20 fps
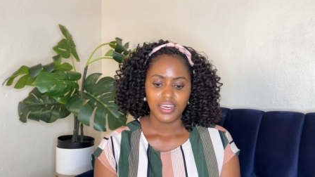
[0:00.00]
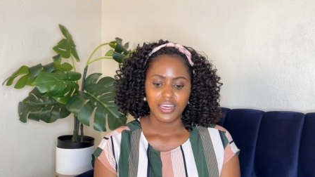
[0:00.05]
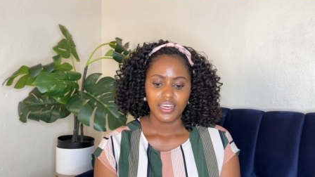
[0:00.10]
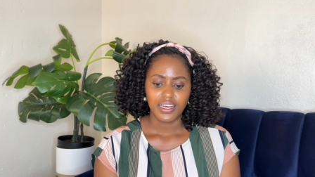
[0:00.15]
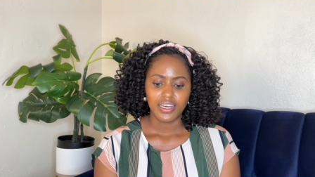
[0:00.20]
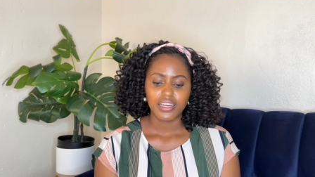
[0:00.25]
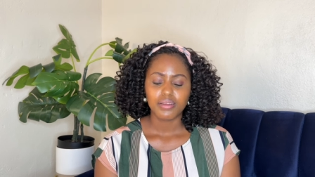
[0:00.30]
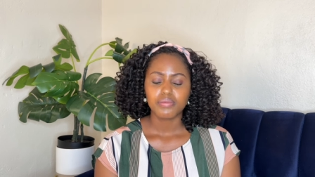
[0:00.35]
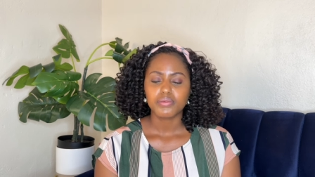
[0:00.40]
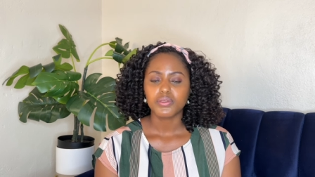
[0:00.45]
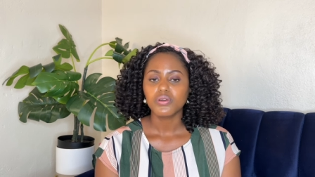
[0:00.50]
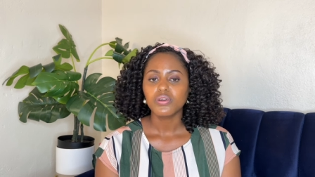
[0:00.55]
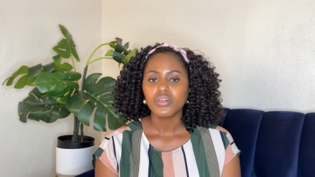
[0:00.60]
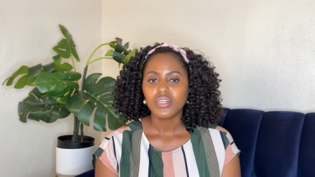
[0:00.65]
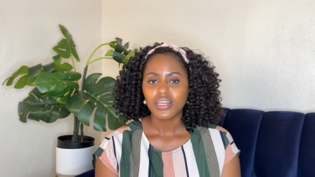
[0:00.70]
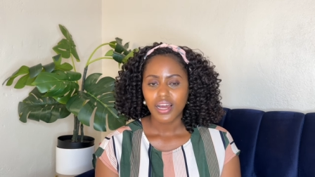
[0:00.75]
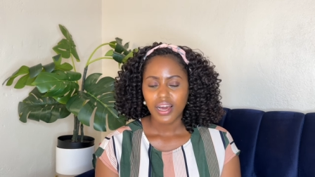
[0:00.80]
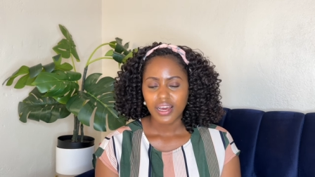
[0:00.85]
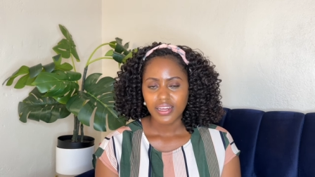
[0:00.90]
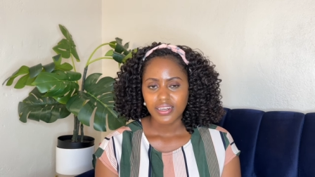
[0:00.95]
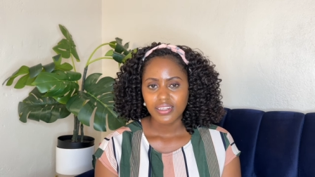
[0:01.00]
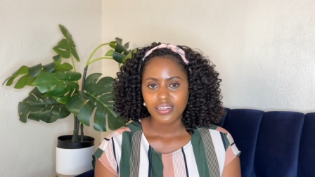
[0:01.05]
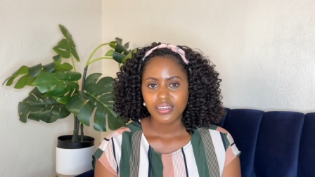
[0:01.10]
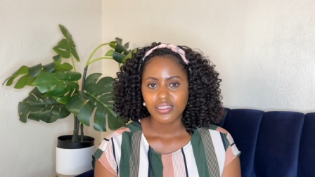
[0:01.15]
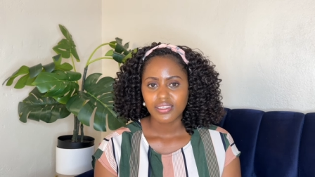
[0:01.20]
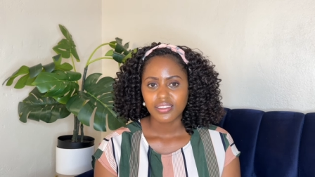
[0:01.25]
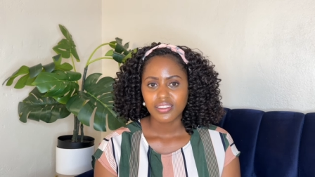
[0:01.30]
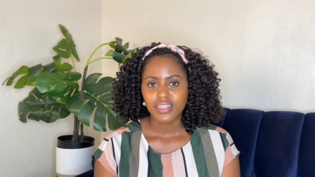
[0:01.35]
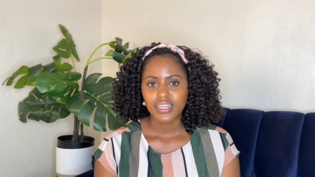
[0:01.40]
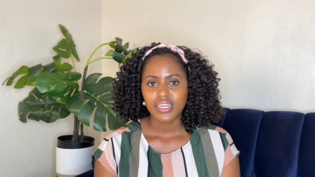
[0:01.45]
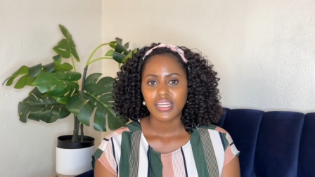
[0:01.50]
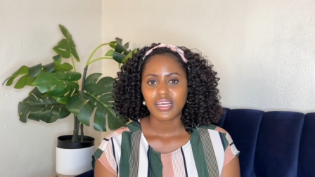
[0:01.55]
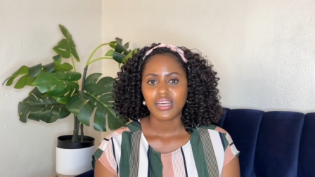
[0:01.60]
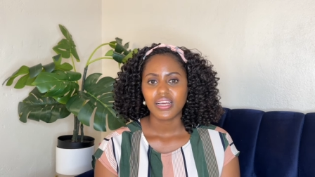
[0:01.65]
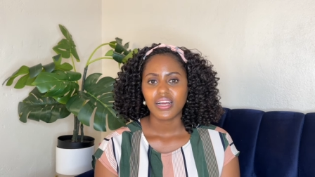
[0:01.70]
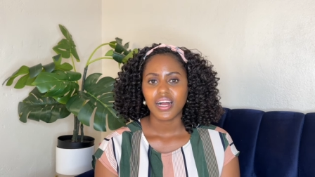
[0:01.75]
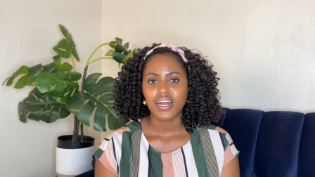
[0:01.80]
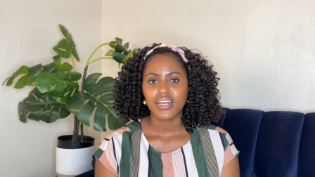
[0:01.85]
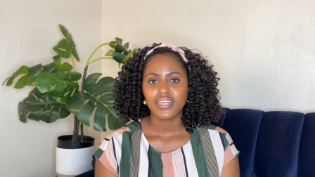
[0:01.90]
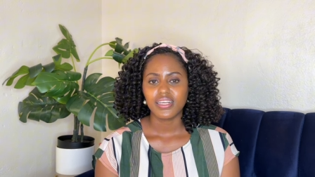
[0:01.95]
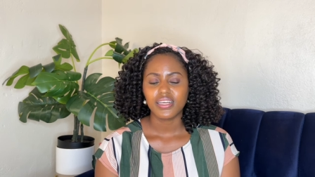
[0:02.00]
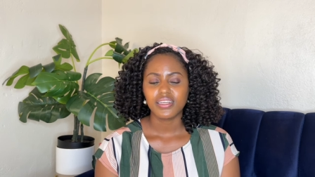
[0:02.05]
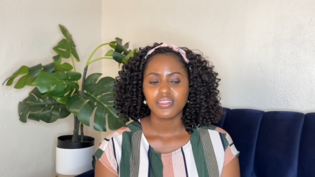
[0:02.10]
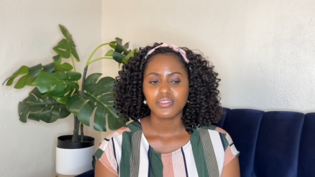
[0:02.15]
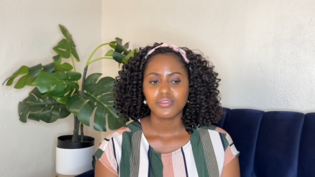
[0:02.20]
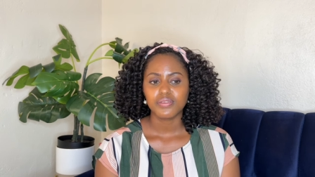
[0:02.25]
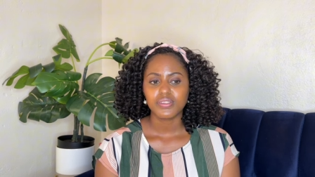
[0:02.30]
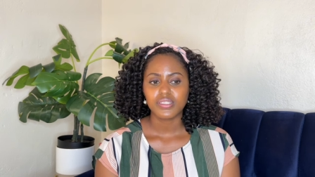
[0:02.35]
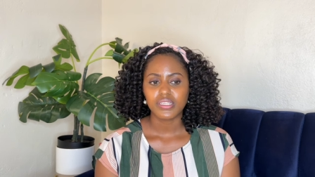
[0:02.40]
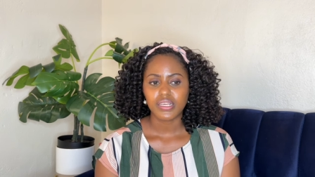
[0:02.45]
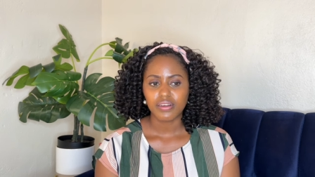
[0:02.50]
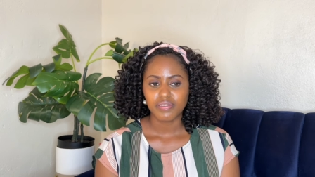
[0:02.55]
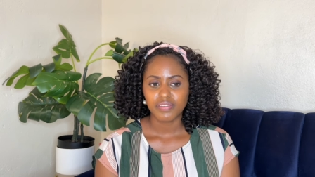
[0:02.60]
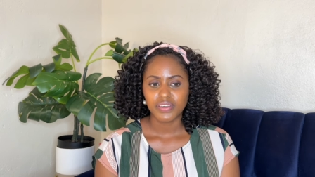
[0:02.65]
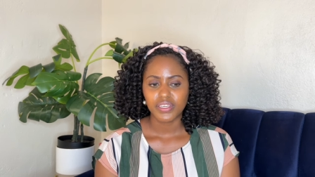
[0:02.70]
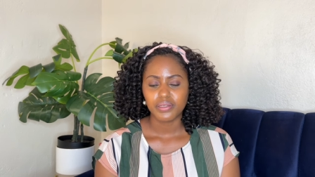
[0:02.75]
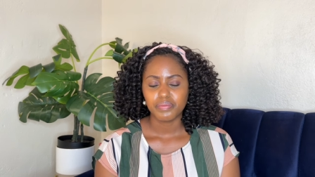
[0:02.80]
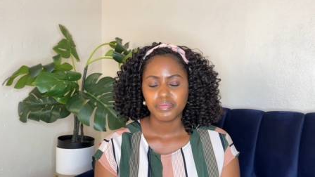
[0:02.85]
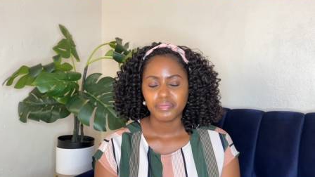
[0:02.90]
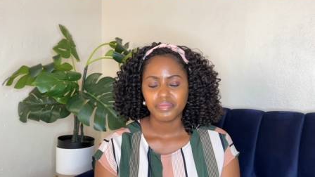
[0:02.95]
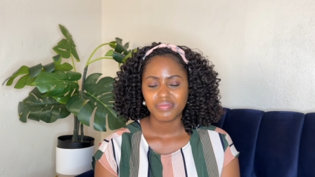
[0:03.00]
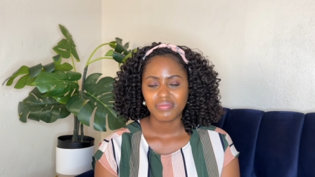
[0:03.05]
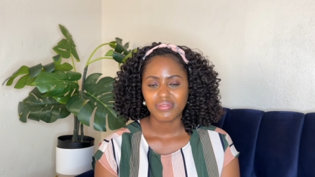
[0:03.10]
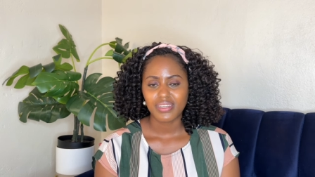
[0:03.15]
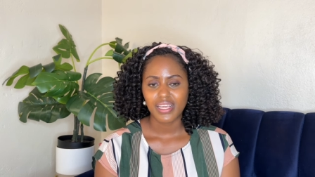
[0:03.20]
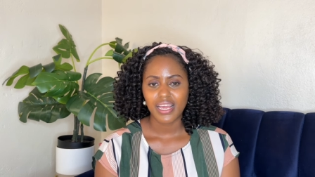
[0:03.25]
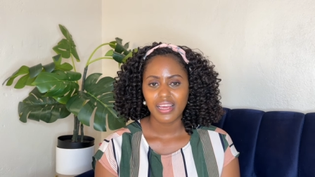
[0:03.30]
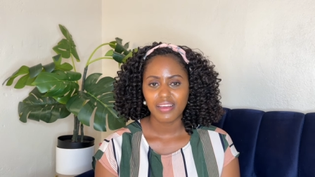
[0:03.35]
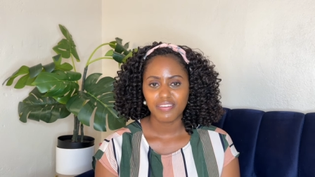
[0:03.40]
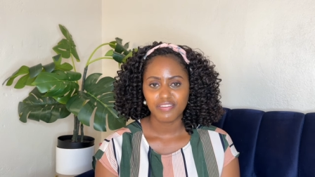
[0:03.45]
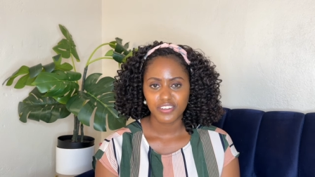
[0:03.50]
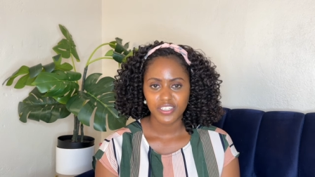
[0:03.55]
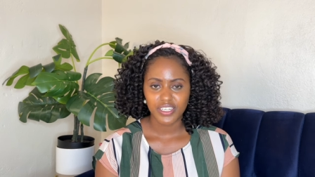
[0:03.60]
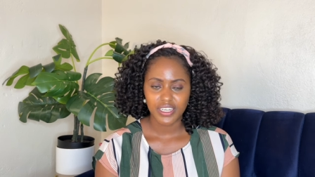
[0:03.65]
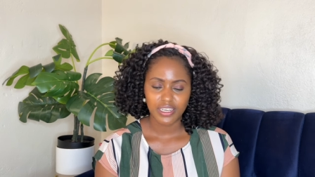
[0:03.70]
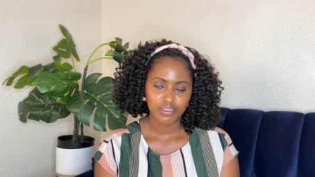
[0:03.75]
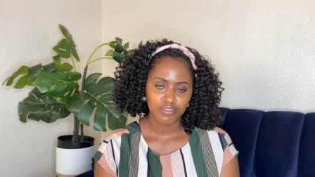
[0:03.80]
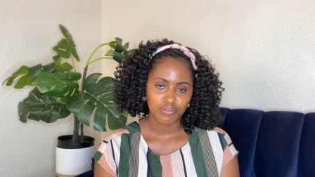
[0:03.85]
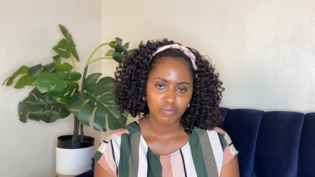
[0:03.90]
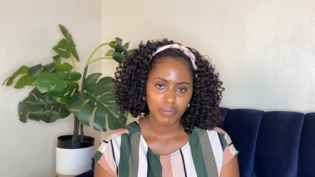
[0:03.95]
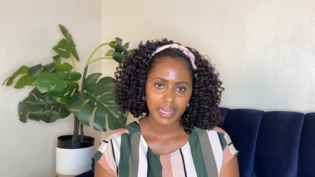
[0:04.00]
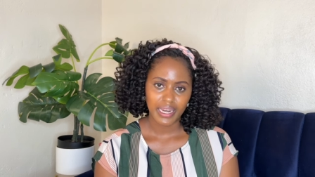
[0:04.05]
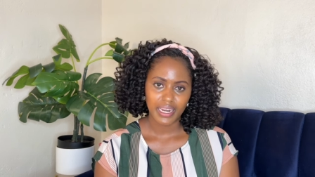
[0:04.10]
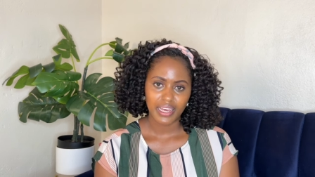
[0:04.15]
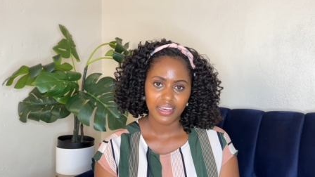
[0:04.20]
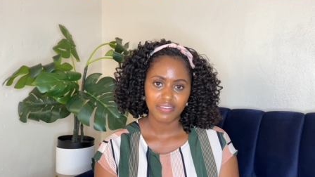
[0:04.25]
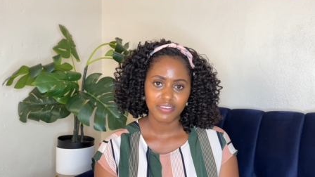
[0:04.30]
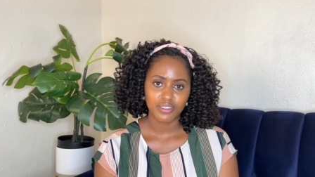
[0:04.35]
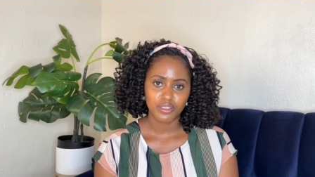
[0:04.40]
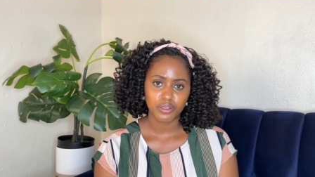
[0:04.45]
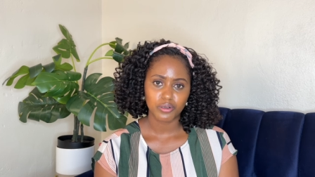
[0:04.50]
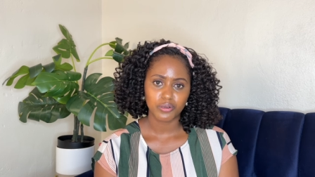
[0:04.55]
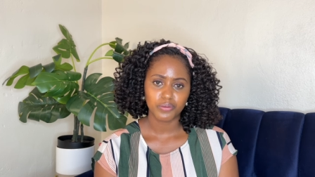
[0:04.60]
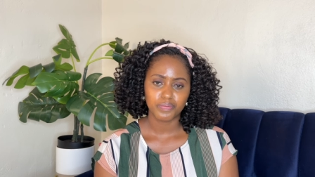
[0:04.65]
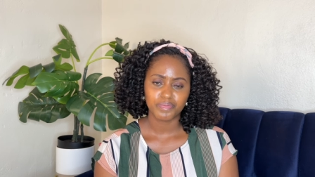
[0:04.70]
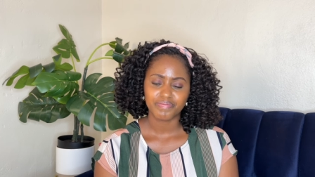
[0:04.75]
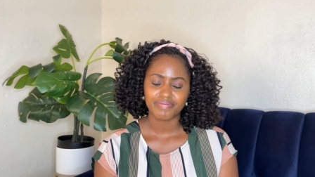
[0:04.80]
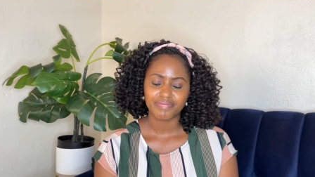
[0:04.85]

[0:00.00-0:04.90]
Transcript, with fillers: And I'm so glad that I get to serve Him every day of my life. So